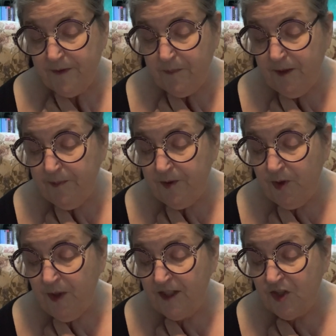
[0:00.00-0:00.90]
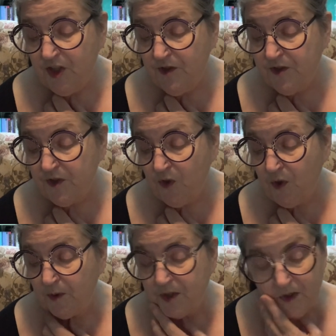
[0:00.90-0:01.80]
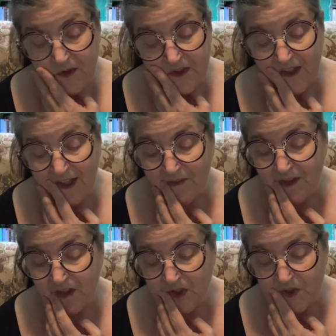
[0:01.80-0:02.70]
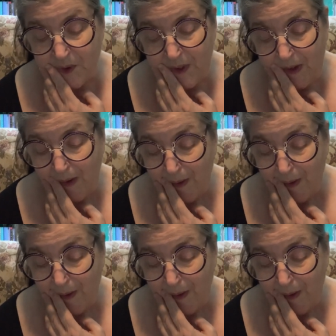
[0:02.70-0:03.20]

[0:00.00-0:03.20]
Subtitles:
The people who had chosen or were choosing to have the surgery